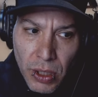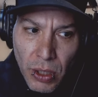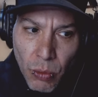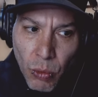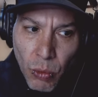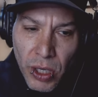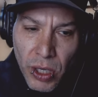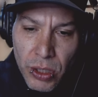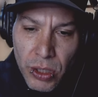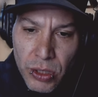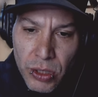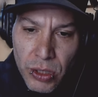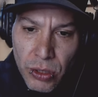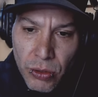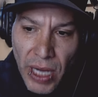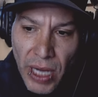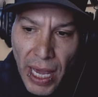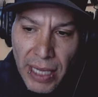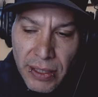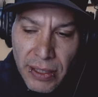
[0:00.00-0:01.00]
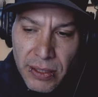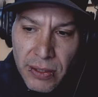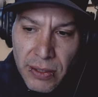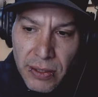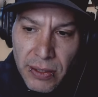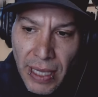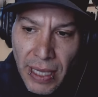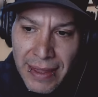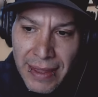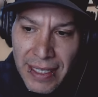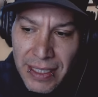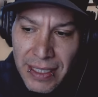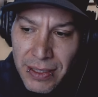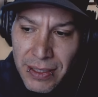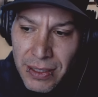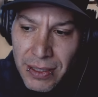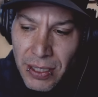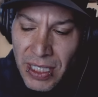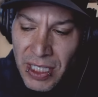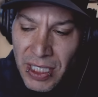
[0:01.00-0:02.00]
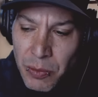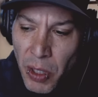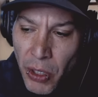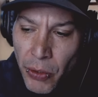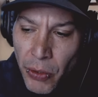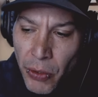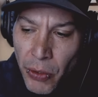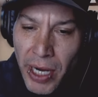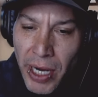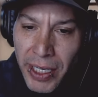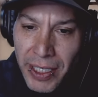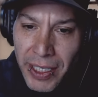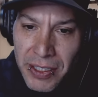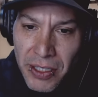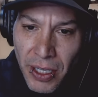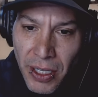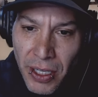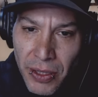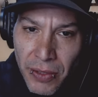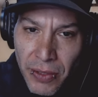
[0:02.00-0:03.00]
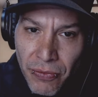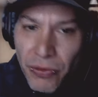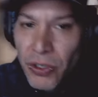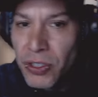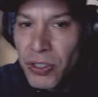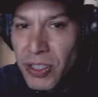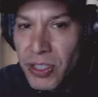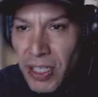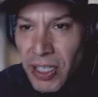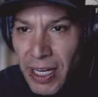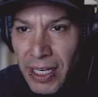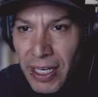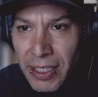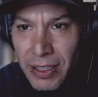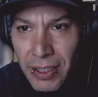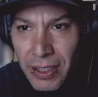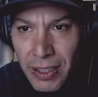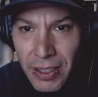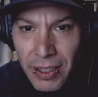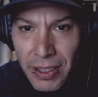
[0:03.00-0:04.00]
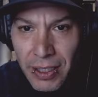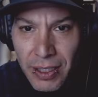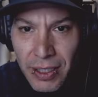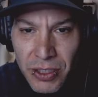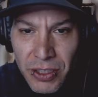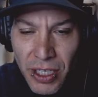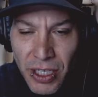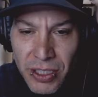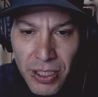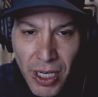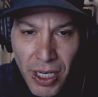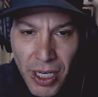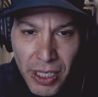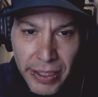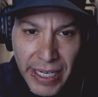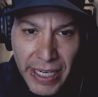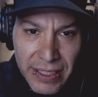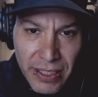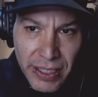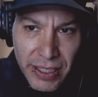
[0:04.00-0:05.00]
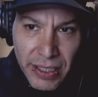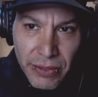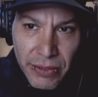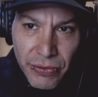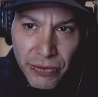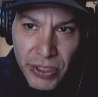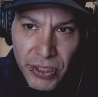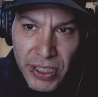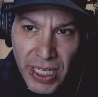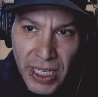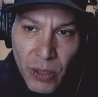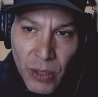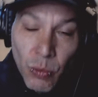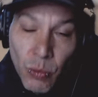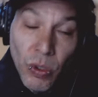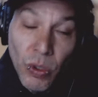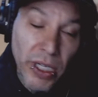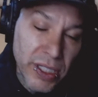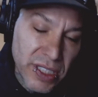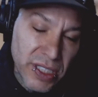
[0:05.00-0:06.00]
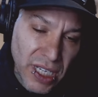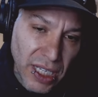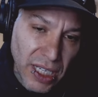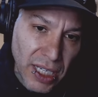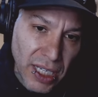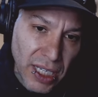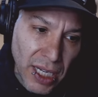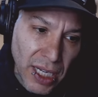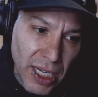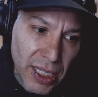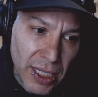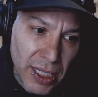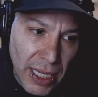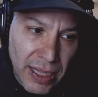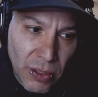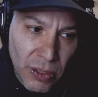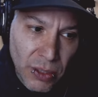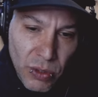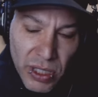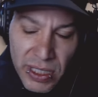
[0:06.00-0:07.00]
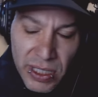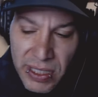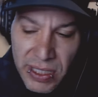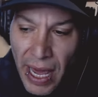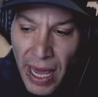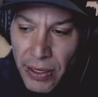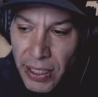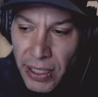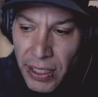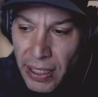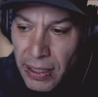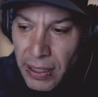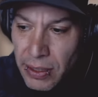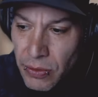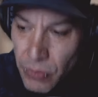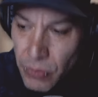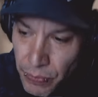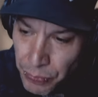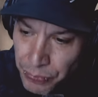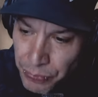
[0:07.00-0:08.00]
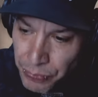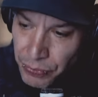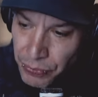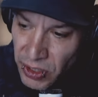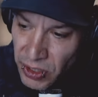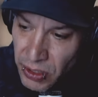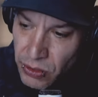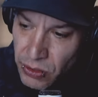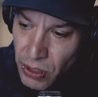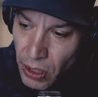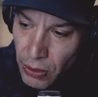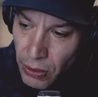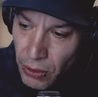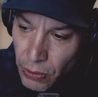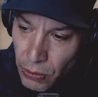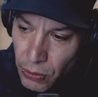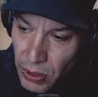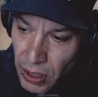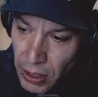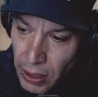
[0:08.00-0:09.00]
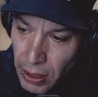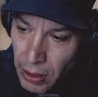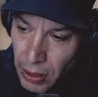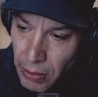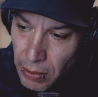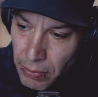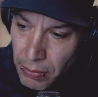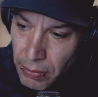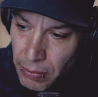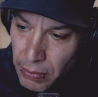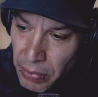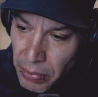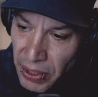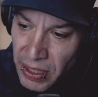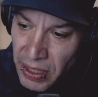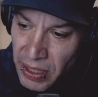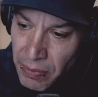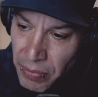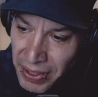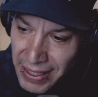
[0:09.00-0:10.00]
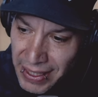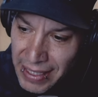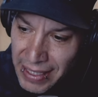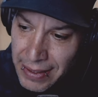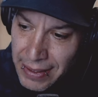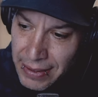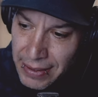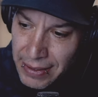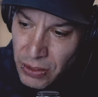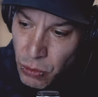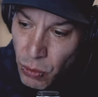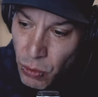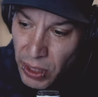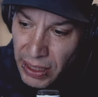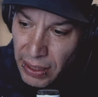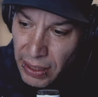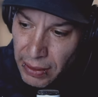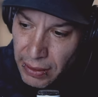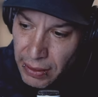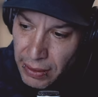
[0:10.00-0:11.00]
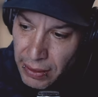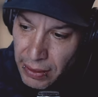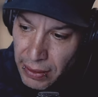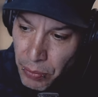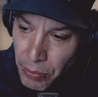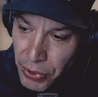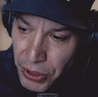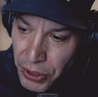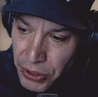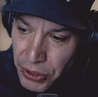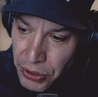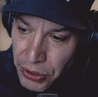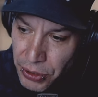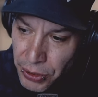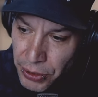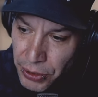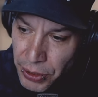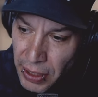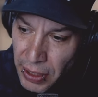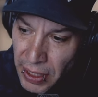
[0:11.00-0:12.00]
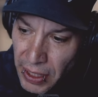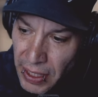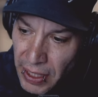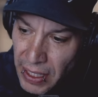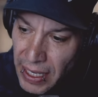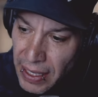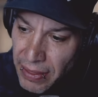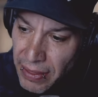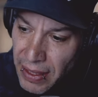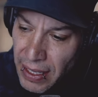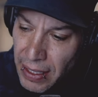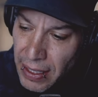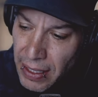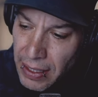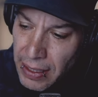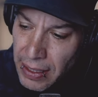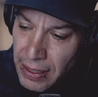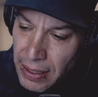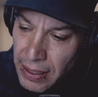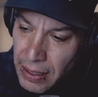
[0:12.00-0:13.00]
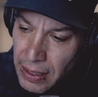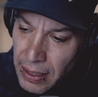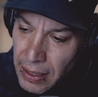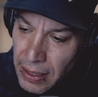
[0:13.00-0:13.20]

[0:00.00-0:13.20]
one of the two nights. I think Teenage Bottle Rocket is on the first night Jon Snodgrass is on the first night, and we're on the second night. I think we're in Saturday. So, um, but but that's the twentieth, I'm pretty sure. And then